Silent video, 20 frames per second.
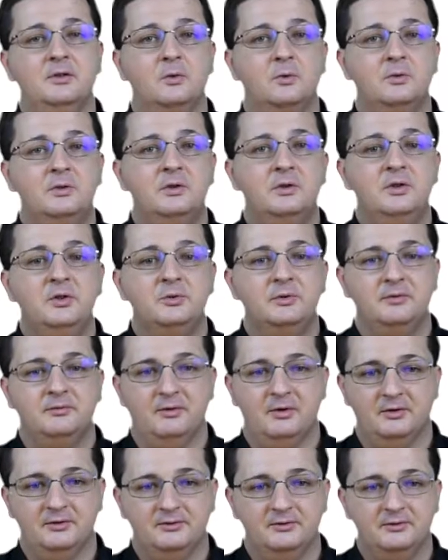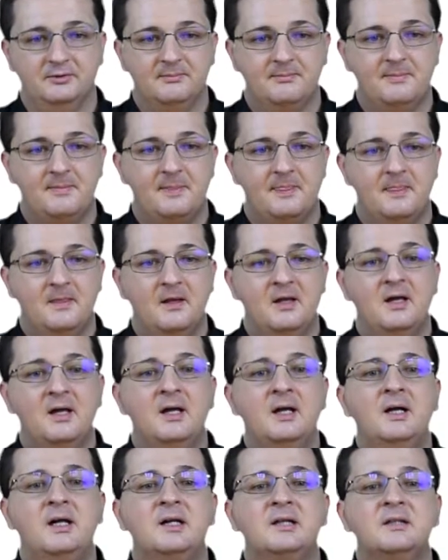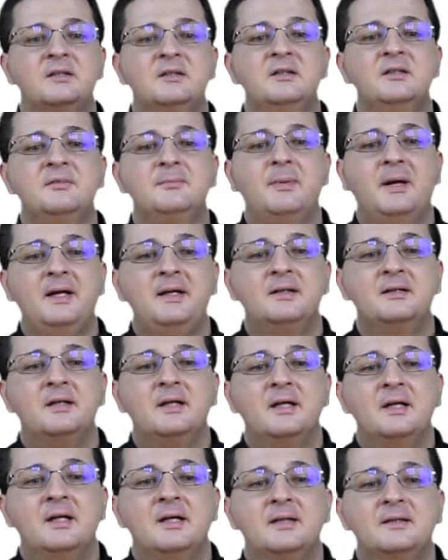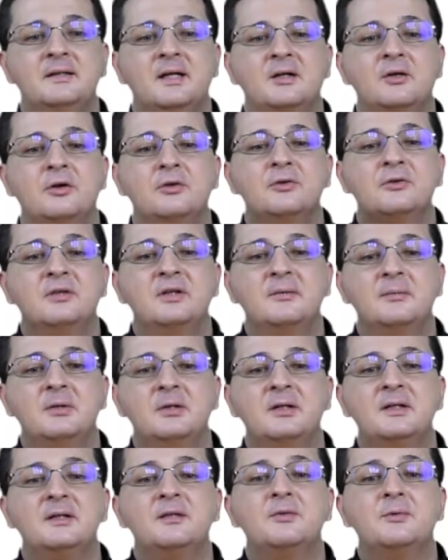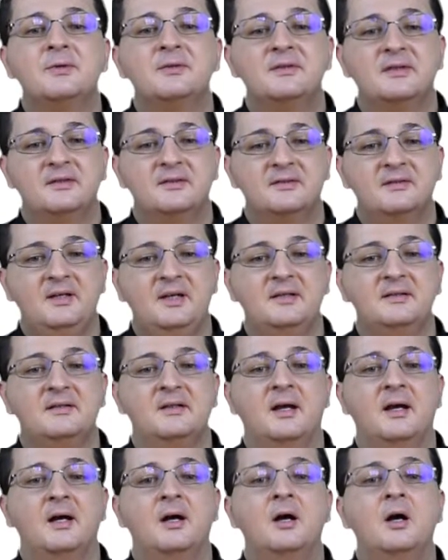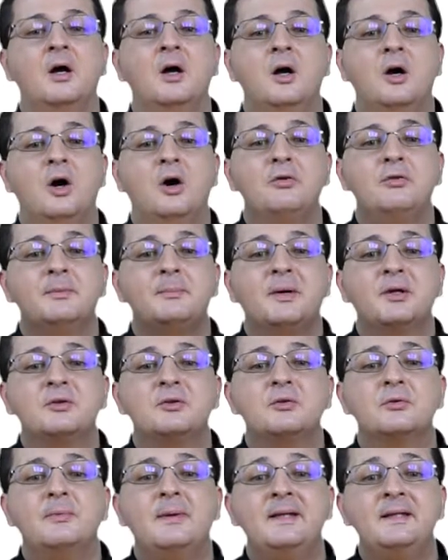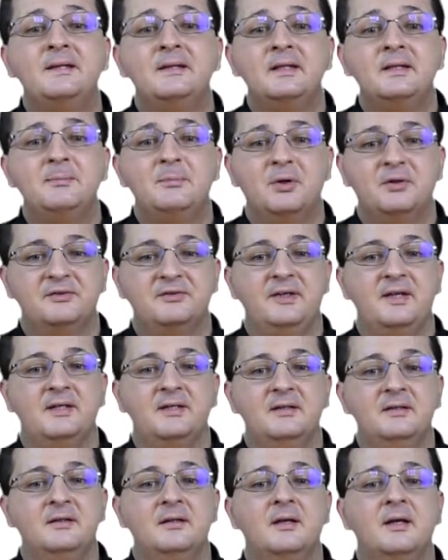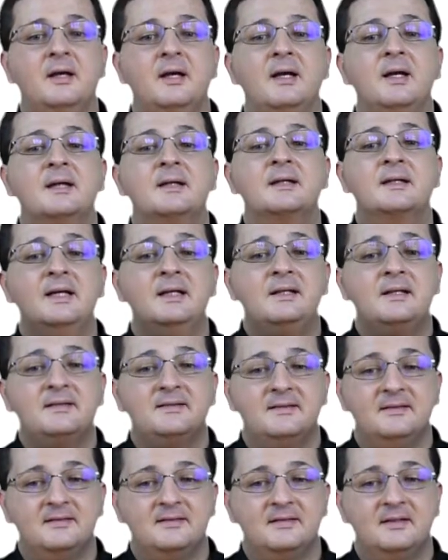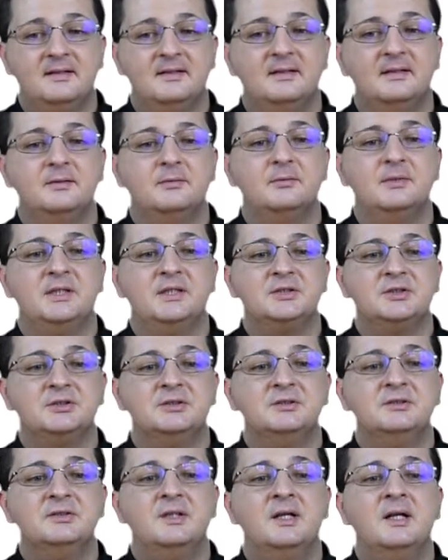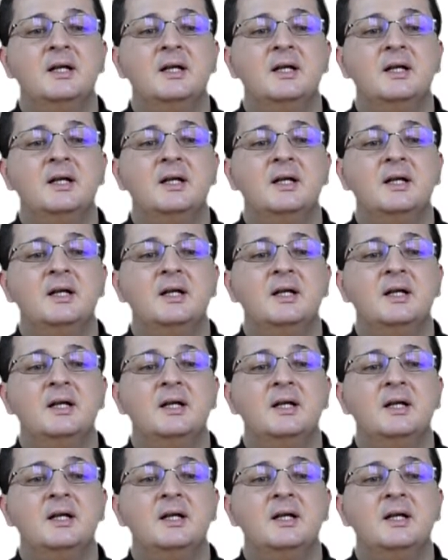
local universe. Despite their considerable intrinsic scatter of about 20%, galaxy scaling relations